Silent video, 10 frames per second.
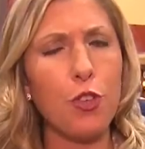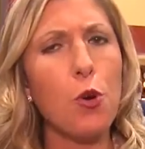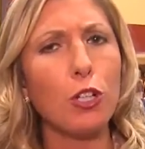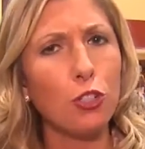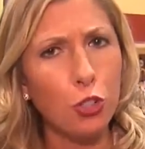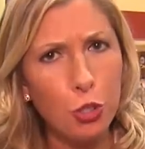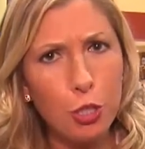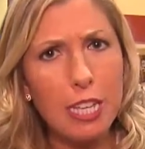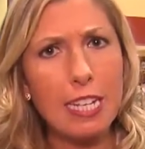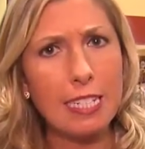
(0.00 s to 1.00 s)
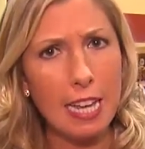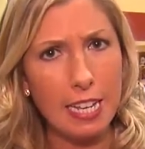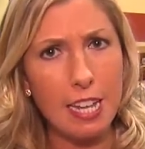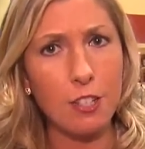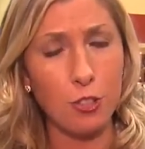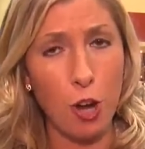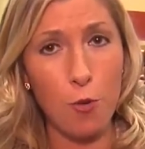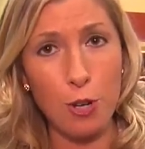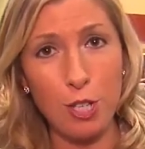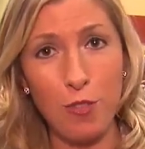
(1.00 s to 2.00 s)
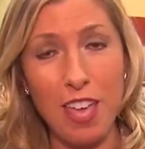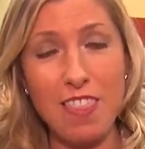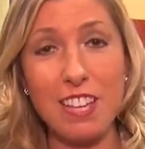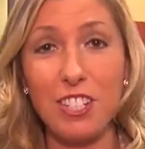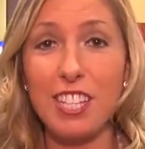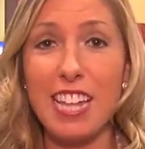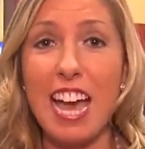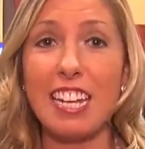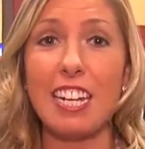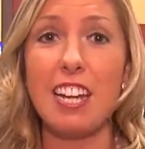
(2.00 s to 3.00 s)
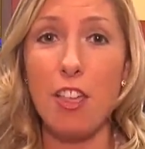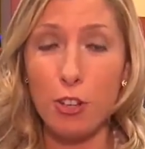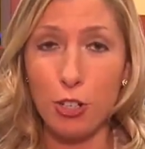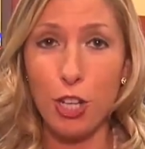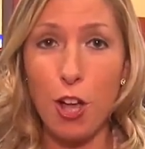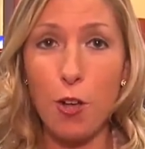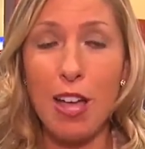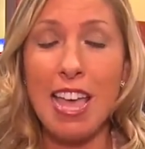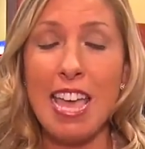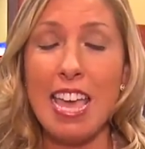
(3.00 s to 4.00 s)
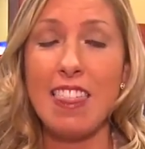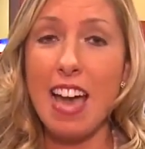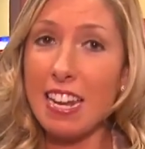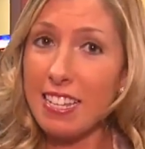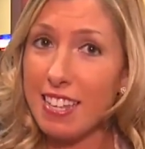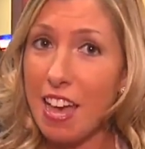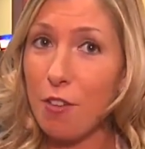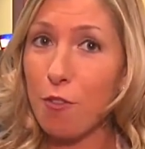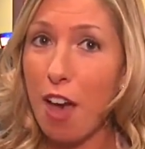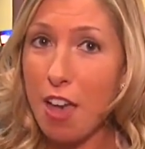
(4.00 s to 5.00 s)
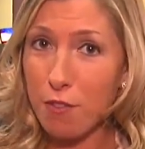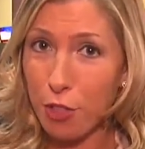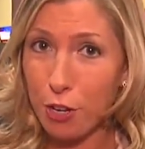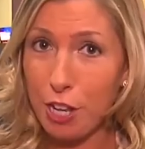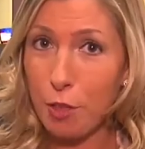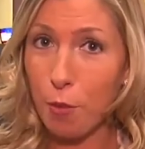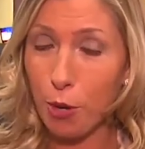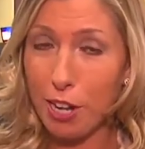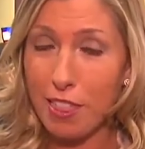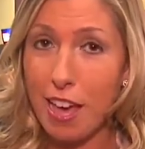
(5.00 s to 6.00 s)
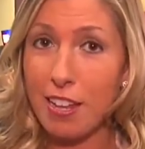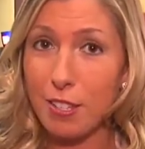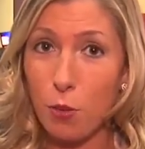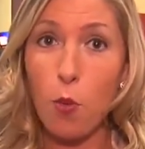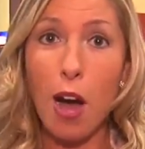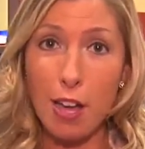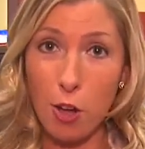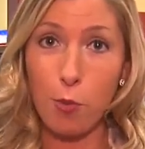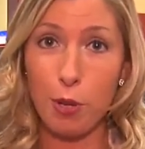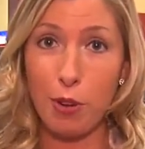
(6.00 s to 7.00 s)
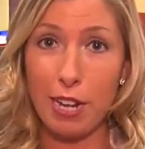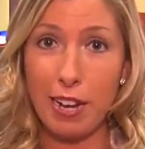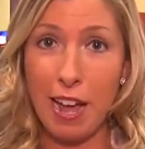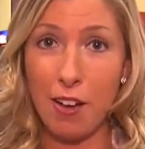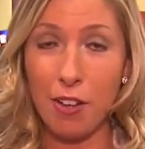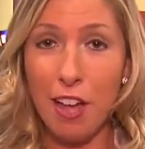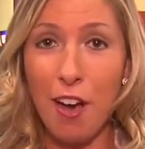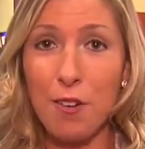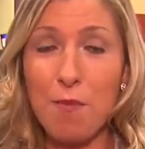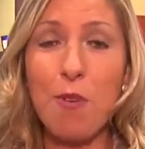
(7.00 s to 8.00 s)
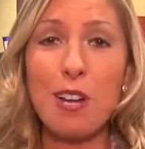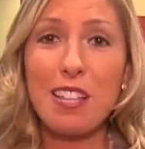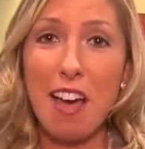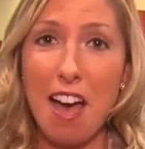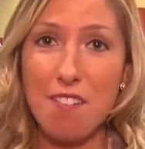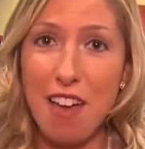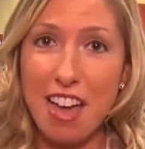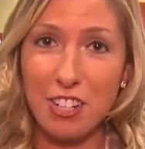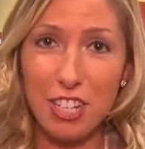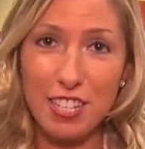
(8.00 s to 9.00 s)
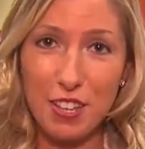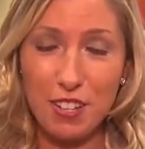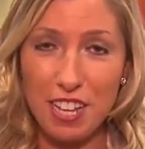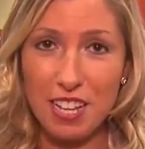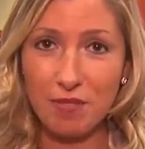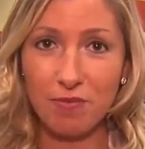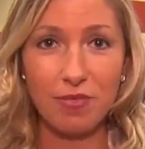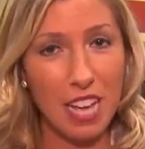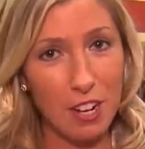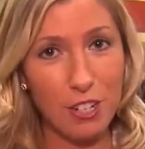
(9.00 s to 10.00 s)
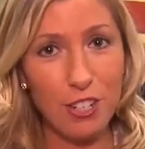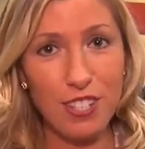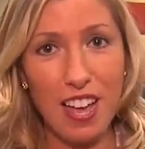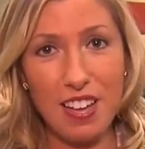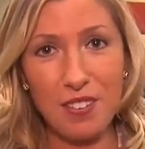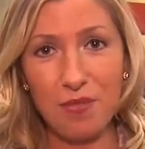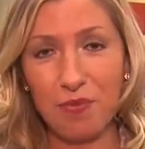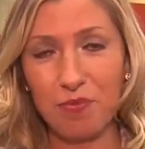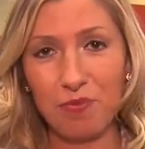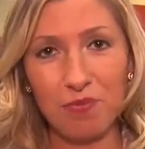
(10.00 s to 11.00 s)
you are truly a dedicated Star Wars fan, they just added another show, and that is at 5.30 in the morning. That is wide open right now. Reporting wow. live, Ashley Zilka, not on your side. 5.30.